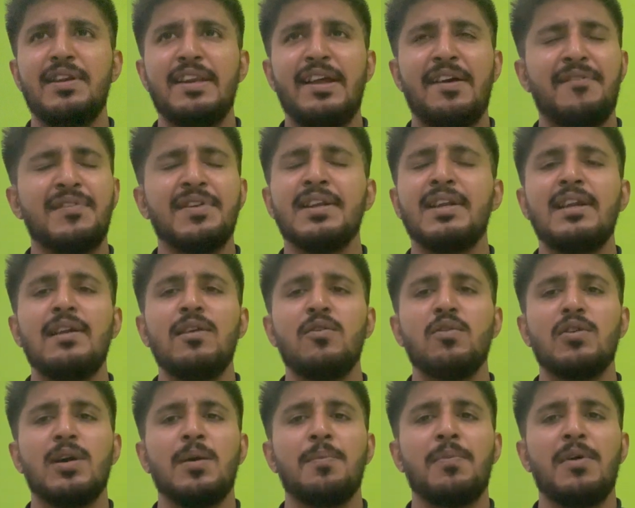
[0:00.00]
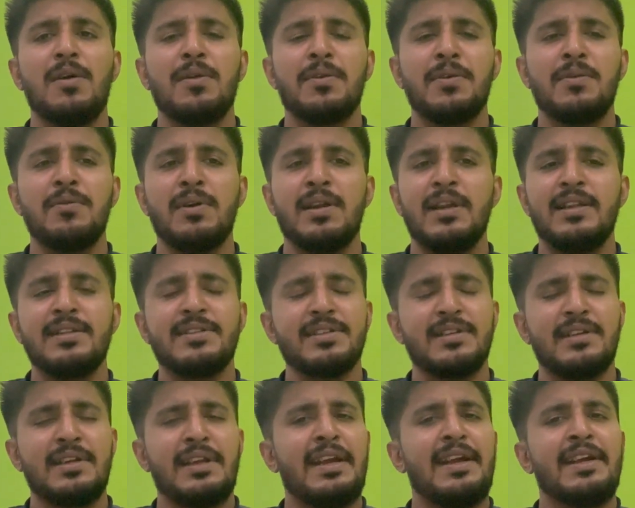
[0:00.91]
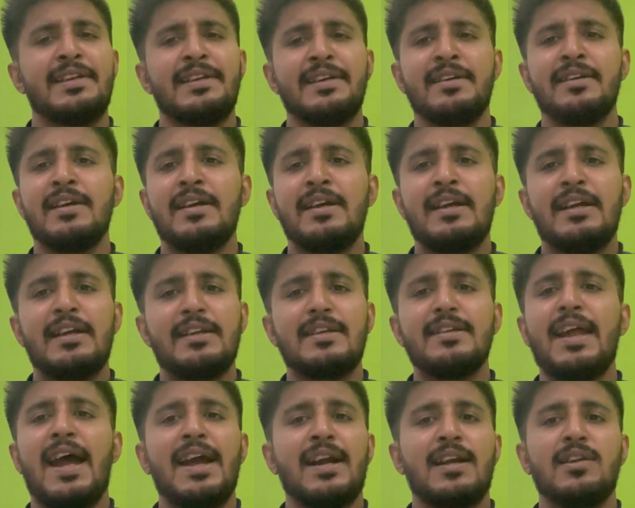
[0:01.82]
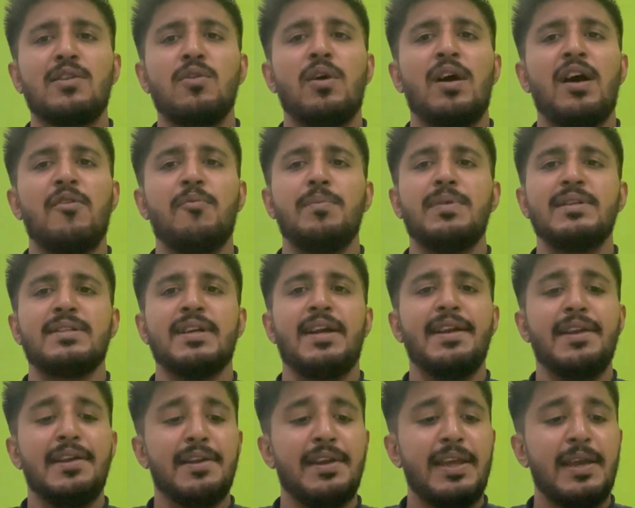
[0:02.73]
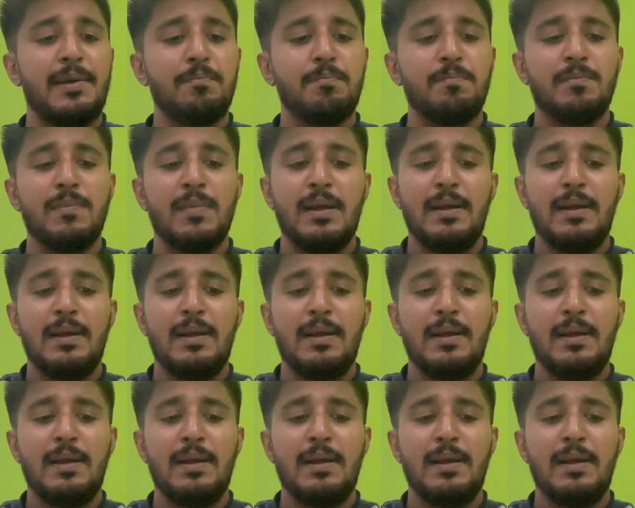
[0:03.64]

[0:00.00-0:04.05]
definitely look upon you, and it's a great tag to have beside your name.